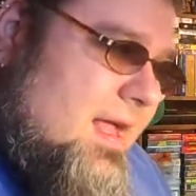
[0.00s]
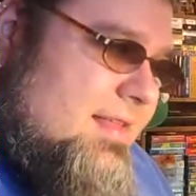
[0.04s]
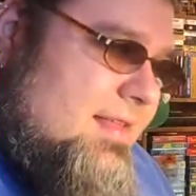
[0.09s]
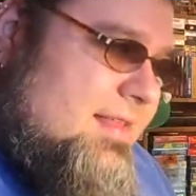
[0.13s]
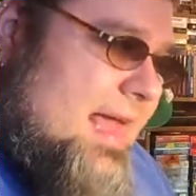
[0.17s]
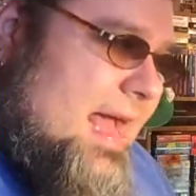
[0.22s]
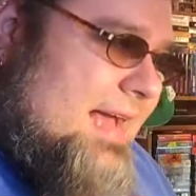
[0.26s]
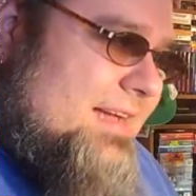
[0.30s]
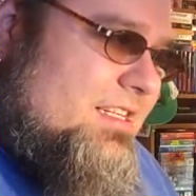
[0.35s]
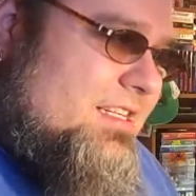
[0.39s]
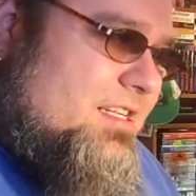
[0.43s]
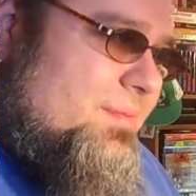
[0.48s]

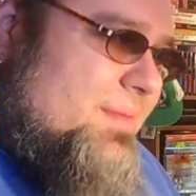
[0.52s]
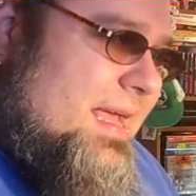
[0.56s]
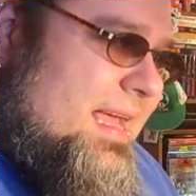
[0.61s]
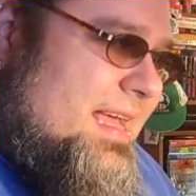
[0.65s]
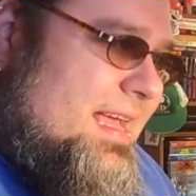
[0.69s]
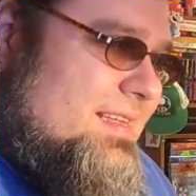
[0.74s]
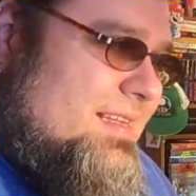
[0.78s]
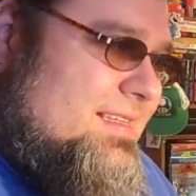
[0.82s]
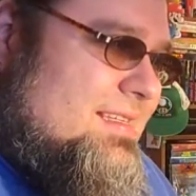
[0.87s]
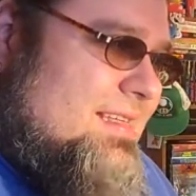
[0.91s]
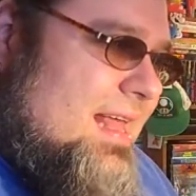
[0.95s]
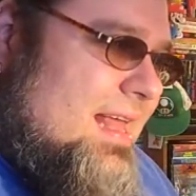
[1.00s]
that to me
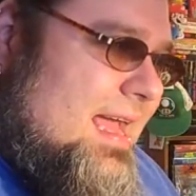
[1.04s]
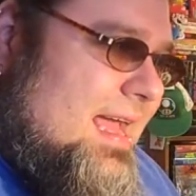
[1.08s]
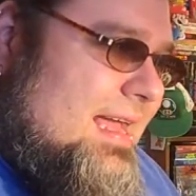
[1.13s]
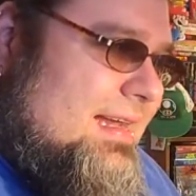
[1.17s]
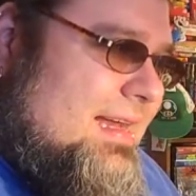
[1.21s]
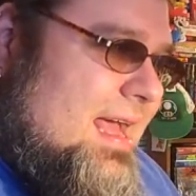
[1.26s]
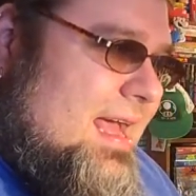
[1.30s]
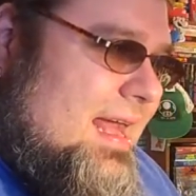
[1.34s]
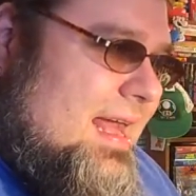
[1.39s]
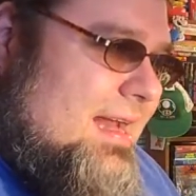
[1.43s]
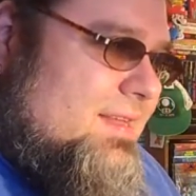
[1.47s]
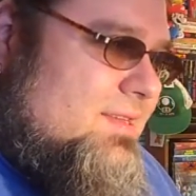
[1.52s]
is like
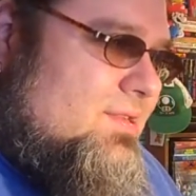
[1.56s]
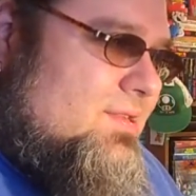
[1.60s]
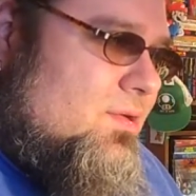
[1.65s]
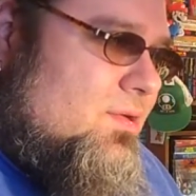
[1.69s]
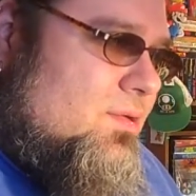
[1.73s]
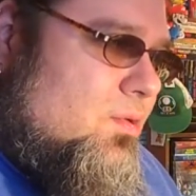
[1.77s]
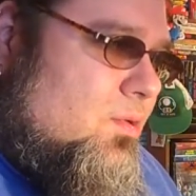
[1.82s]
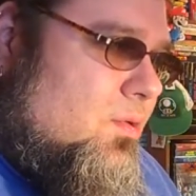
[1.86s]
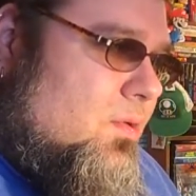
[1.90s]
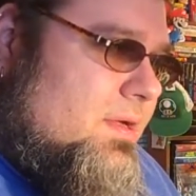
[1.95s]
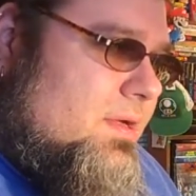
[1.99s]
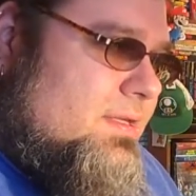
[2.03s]
not as
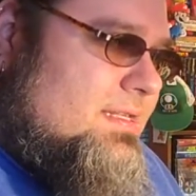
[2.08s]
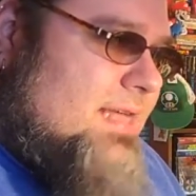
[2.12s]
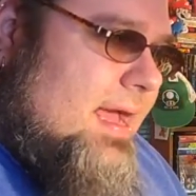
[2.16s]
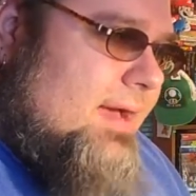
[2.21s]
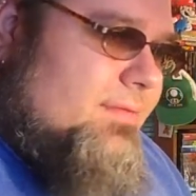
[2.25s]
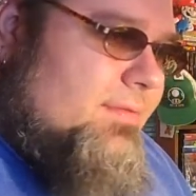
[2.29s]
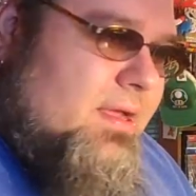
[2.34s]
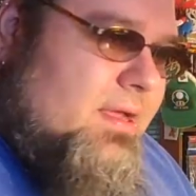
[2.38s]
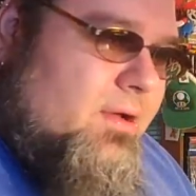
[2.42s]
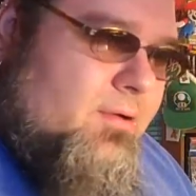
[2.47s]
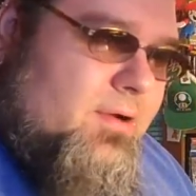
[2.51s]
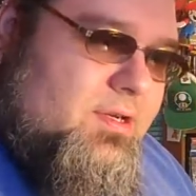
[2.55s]
cool as
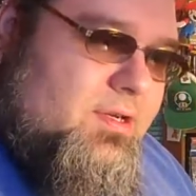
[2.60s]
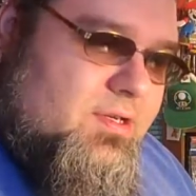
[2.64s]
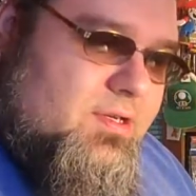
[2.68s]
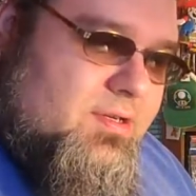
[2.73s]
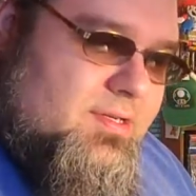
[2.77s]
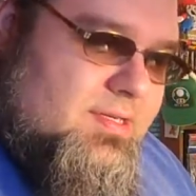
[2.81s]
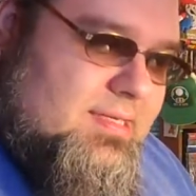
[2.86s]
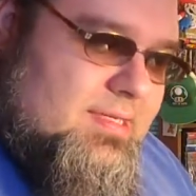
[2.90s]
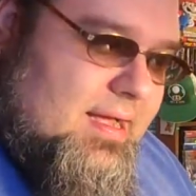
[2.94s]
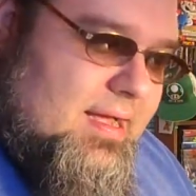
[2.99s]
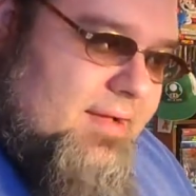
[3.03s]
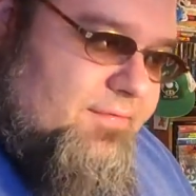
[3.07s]
having the original
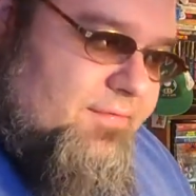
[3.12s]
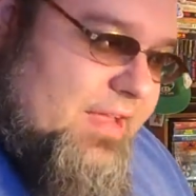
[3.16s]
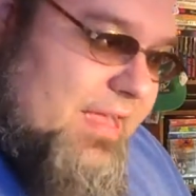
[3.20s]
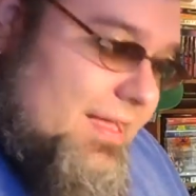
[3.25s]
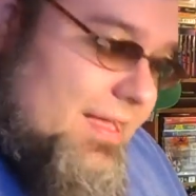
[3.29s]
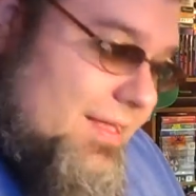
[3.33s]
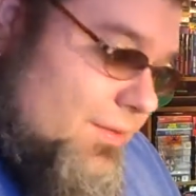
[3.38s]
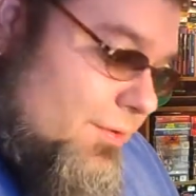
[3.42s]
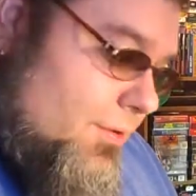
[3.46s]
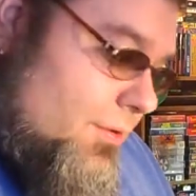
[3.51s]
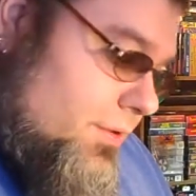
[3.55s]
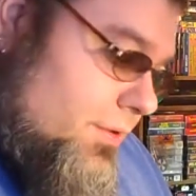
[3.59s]
stuff
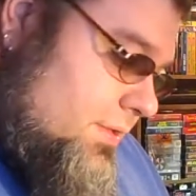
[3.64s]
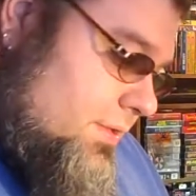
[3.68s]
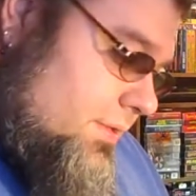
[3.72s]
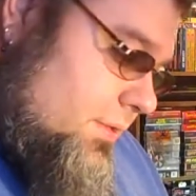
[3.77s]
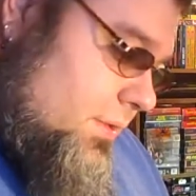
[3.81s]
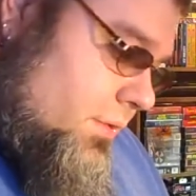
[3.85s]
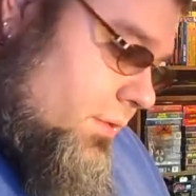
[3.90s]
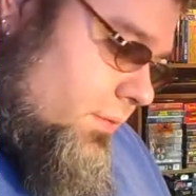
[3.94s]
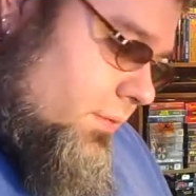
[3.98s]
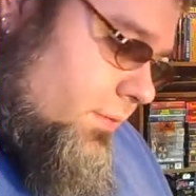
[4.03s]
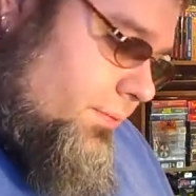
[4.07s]
either. So